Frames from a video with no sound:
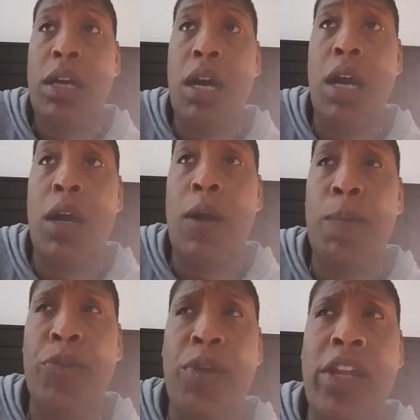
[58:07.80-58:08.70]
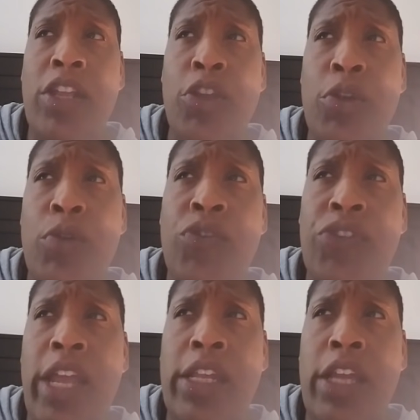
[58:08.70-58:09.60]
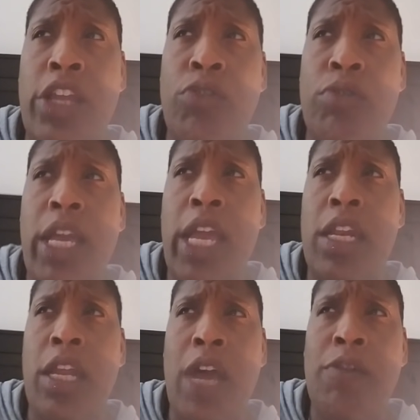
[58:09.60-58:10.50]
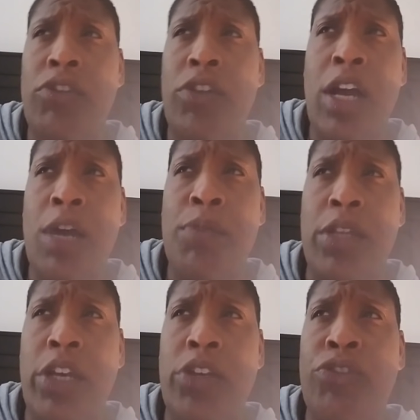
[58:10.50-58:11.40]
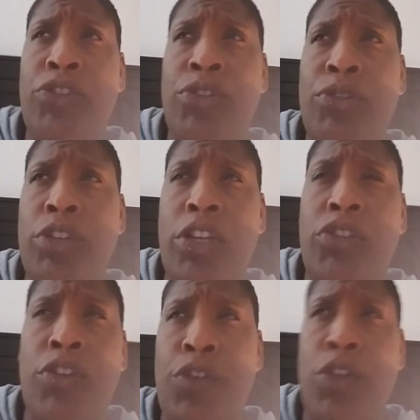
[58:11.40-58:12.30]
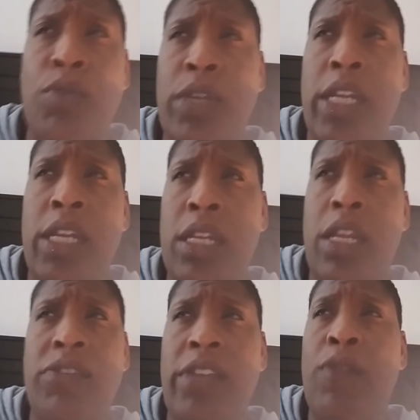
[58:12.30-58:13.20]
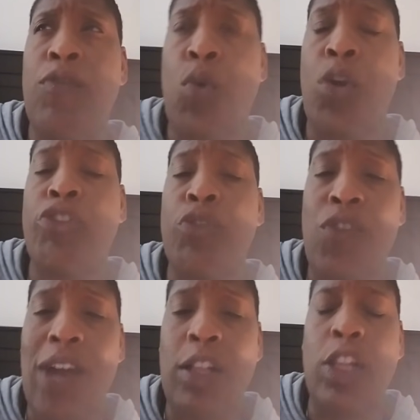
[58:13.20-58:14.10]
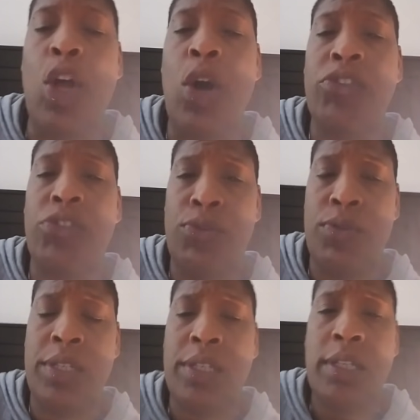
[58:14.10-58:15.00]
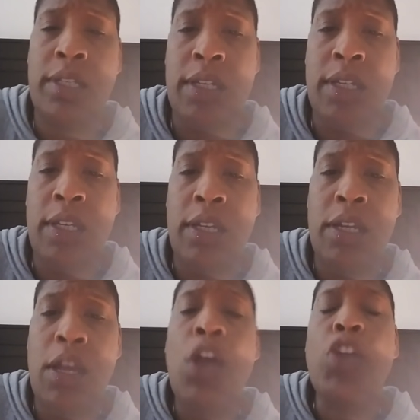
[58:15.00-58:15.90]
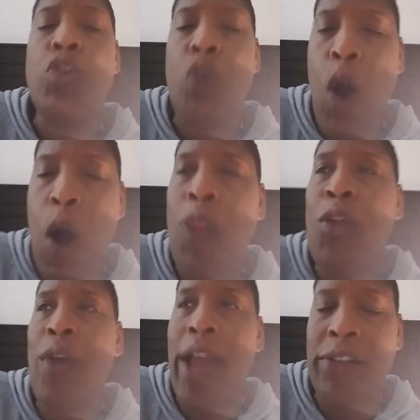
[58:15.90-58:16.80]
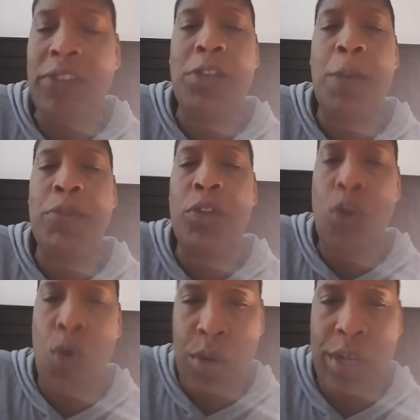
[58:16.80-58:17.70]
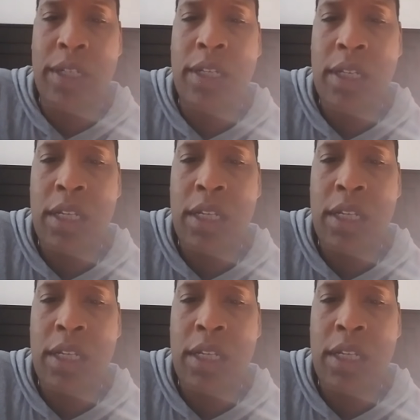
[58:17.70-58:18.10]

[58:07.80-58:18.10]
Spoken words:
Threatening you, saying that you can't have a job because if you don't get it, it's not force. You file a lawsuit. You haul their asses up in the court.